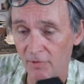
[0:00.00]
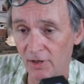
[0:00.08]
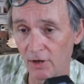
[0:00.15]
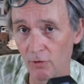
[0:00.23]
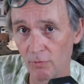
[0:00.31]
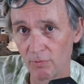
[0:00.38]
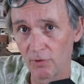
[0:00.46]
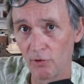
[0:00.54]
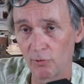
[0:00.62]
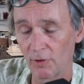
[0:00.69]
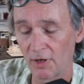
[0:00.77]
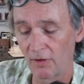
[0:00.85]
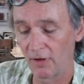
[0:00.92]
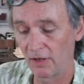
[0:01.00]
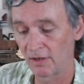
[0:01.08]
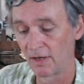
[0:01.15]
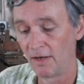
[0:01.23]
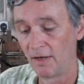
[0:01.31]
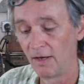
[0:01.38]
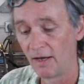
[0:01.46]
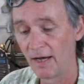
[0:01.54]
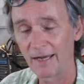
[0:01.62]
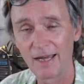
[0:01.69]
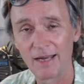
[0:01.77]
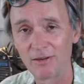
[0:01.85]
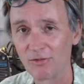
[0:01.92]
So use one of these.
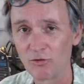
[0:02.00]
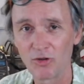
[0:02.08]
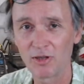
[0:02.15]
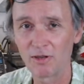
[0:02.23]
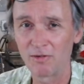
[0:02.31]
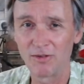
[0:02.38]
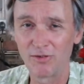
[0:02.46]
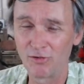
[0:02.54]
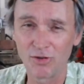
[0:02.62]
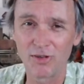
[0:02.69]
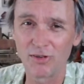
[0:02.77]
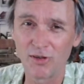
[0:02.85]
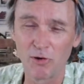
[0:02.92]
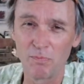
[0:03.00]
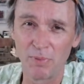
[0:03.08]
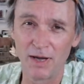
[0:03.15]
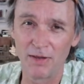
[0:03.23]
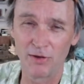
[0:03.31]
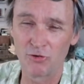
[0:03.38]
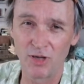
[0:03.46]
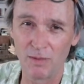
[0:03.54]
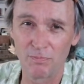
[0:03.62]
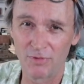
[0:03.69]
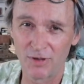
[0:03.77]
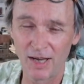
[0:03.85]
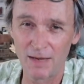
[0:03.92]
Again, just don't buy the
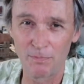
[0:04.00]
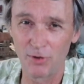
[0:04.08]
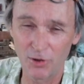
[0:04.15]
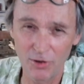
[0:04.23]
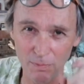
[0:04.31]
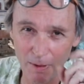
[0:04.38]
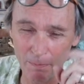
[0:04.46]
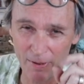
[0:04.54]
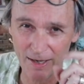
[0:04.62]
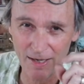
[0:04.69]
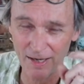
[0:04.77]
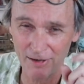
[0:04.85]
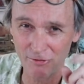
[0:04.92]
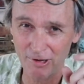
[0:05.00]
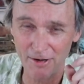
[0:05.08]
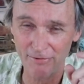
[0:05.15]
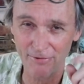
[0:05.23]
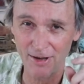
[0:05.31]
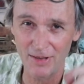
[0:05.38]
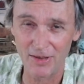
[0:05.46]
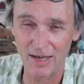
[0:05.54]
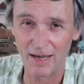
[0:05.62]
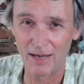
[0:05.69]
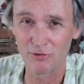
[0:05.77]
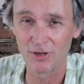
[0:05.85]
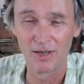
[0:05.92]
cheap tape. You're going to be picking it, trying to find the
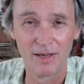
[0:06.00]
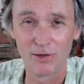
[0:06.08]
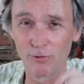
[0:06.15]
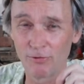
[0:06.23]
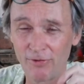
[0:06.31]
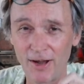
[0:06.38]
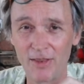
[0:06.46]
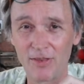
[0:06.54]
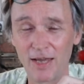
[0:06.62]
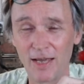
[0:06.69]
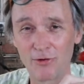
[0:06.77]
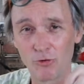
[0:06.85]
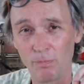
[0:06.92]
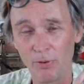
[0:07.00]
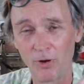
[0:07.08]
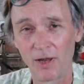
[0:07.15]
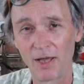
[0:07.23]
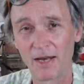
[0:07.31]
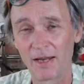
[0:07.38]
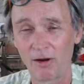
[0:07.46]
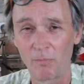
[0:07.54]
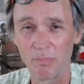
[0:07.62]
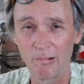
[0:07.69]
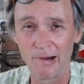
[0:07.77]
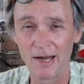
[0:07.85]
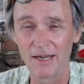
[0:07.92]
edge. You'll find the edge, you'll pull it, it'll
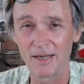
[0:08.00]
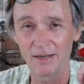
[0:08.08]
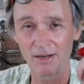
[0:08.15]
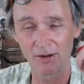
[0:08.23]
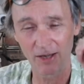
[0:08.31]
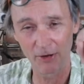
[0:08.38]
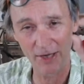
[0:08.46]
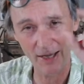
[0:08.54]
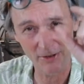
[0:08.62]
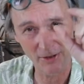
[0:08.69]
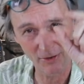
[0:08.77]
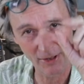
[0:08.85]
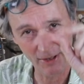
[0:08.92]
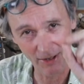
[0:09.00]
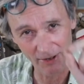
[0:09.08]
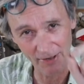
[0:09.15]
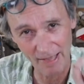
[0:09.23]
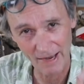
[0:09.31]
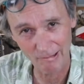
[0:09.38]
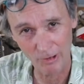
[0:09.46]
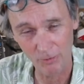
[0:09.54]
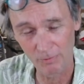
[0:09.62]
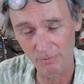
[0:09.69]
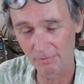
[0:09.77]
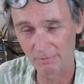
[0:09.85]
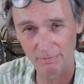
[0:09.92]
break, it'll go down to a little narrow,
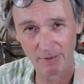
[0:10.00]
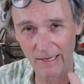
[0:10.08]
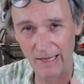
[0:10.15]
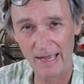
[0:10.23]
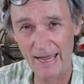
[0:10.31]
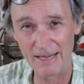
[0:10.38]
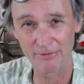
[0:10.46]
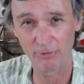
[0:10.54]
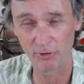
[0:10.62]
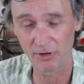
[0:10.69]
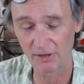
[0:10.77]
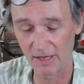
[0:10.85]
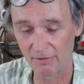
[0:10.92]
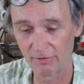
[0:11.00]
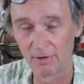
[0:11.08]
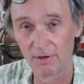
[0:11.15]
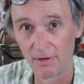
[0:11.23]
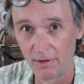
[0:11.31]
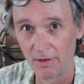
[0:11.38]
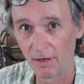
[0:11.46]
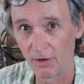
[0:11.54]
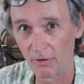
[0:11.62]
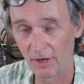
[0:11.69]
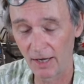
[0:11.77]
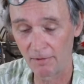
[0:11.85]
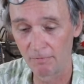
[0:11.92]
hateful stuff.
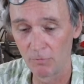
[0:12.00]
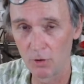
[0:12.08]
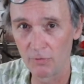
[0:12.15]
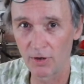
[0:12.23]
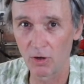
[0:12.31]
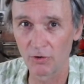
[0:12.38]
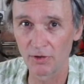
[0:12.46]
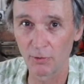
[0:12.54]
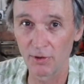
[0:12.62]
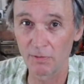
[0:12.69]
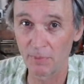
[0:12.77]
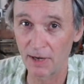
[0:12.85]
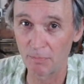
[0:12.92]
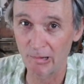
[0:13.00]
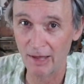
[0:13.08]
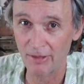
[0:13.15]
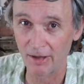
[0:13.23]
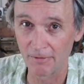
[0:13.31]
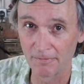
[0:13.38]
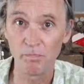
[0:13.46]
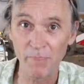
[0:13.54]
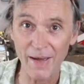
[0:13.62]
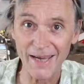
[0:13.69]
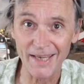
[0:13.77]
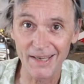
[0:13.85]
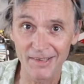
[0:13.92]
Okay, moving on to its big brother.
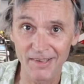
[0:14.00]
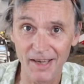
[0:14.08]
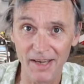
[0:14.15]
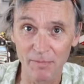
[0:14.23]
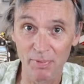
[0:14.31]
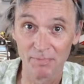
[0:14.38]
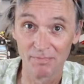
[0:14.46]
Packing tape.